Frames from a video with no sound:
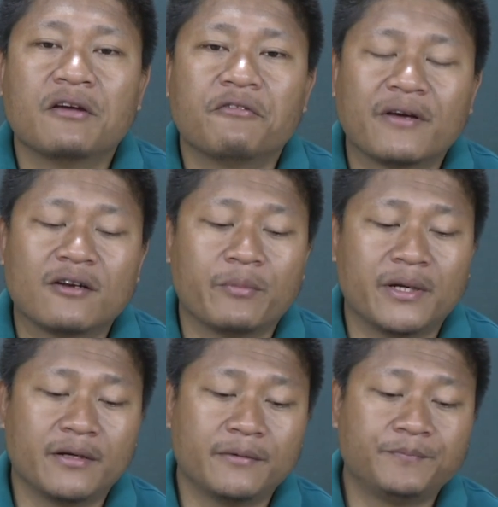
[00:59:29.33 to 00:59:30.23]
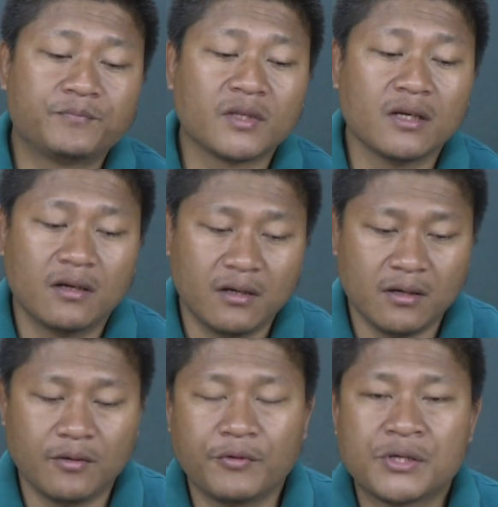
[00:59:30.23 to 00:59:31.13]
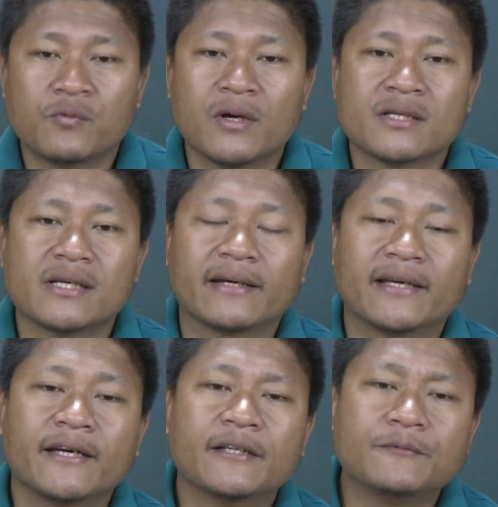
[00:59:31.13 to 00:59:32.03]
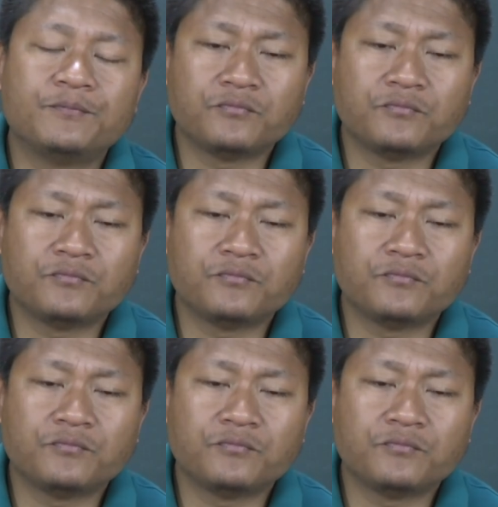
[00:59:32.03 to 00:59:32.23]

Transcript: phenomena, which was again